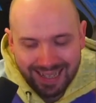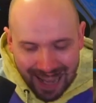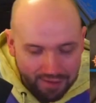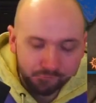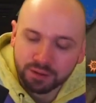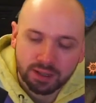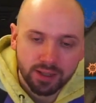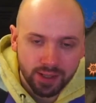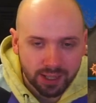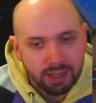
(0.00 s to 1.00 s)
definitely
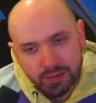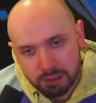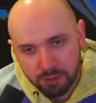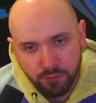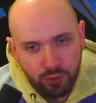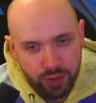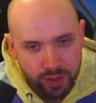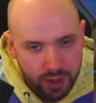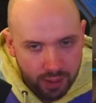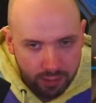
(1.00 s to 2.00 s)
going to hit this before you.
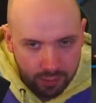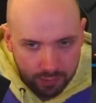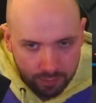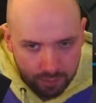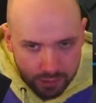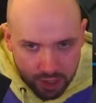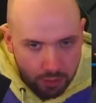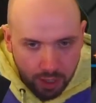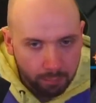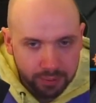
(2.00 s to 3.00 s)
Like, there's no
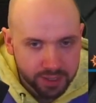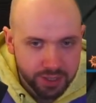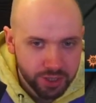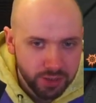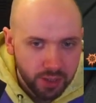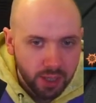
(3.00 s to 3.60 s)
competition.